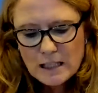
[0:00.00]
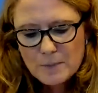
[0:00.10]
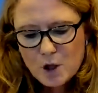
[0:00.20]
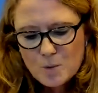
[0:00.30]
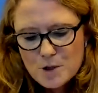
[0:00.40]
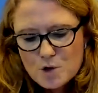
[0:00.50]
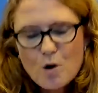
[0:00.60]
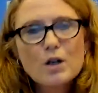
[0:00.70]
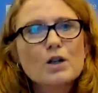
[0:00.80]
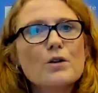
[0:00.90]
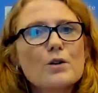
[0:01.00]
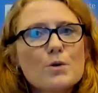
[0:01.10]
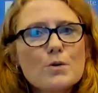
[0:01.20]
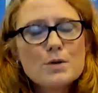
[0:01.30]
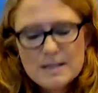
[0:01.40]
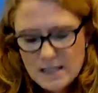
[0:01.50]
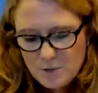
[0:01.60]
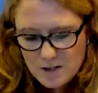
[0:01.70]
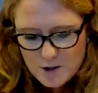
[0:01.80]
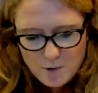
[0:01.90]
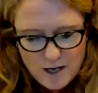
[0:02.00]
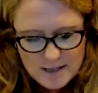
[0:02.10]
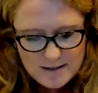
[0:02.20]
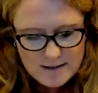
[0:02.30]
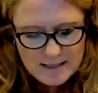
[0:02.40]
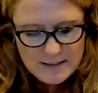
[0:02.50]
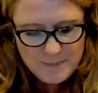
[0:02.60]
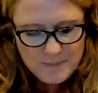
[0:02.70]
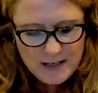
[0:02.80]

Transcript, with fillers: and become stronger through serious crisis.